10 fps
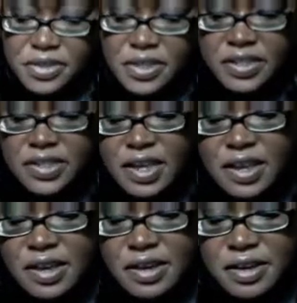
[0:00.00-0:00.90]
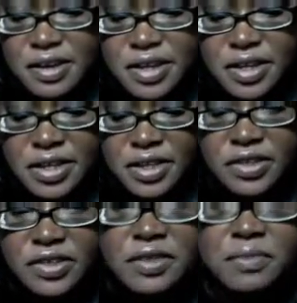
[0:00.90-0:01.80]
this side,
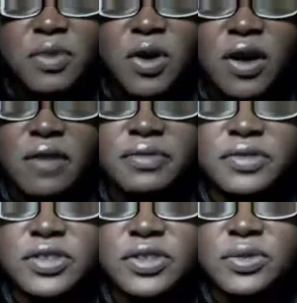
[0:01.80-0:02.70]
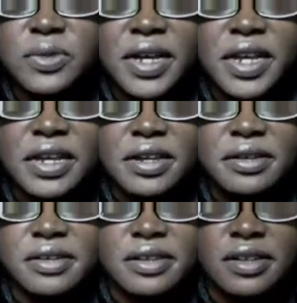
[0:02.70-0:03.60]
this is a mauve suede.
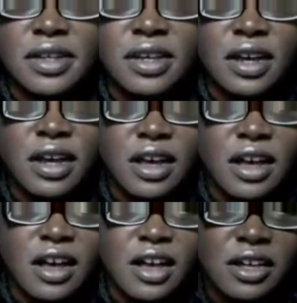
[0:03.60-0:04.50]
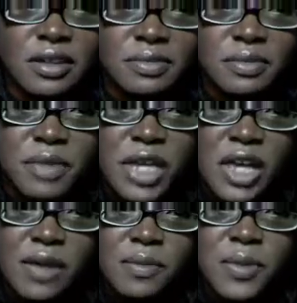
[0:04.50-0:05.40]
Um,
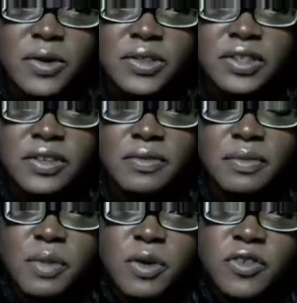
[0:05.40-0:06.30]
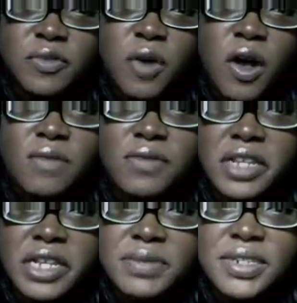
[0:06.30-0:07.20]
most of most mauve
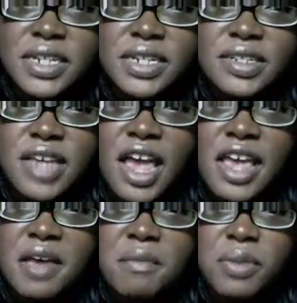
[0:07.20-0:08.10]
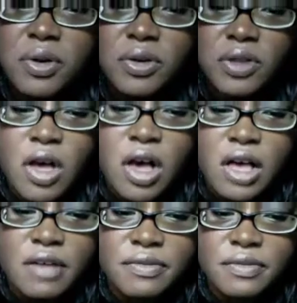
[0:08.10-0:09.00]
lipsticks I can pull
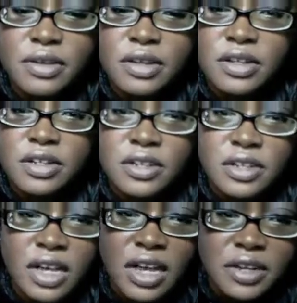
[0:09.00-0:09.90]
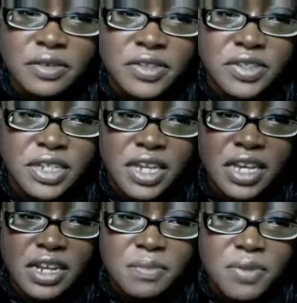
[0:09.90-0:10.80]
off. I don't see
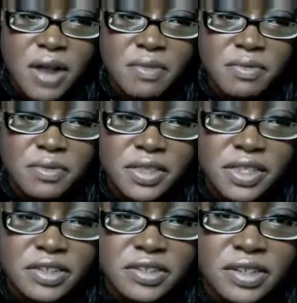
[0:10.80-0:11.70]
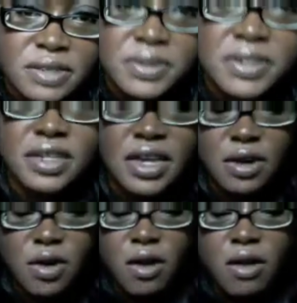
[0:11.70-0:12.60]
any problem with this lipstick
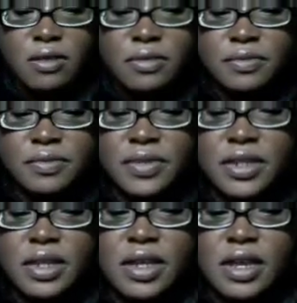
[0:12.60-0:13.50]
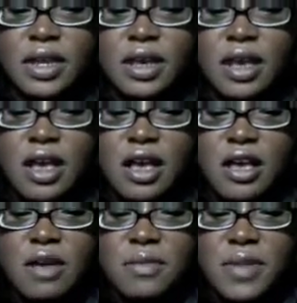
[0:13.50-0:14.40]
at all.
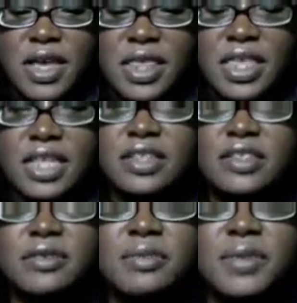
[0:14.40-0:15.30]
Um, I think this would be